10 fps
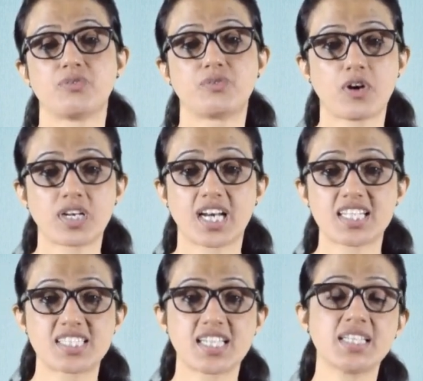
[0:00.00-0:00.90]
for
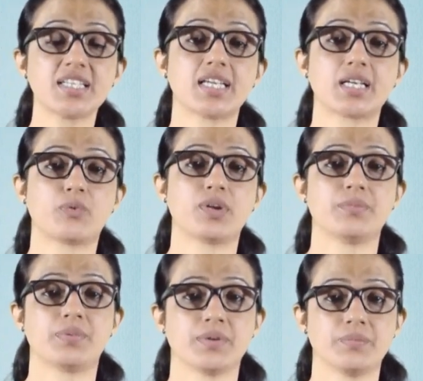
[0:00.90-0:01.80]
attaining
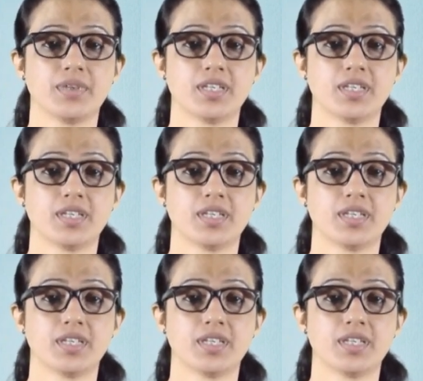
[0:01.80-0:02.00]
equilibrium.